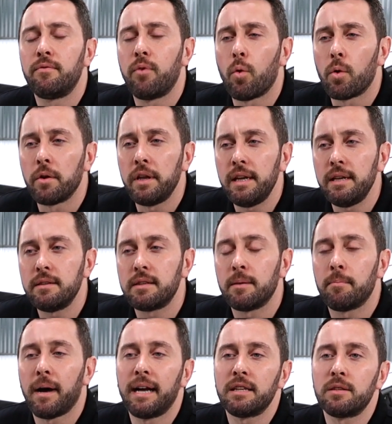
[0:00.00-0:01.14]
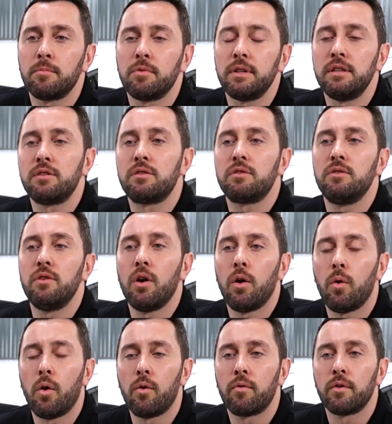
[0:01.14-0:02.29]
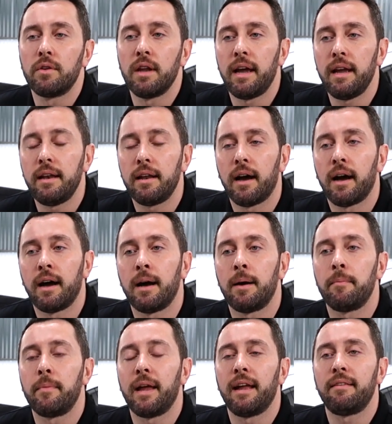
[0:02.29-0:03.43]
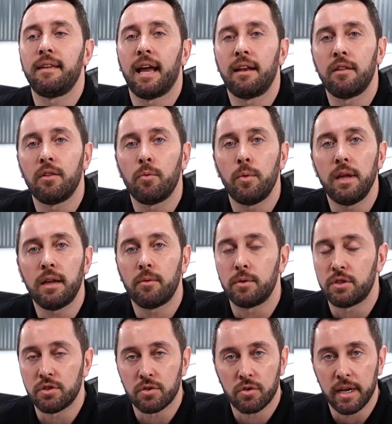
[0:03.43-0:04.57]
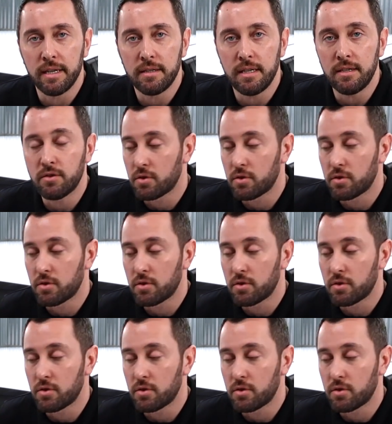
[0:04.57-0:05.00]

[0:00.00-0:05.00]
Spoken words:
40s and possibly snow overnight at the end of the week, which is crazy.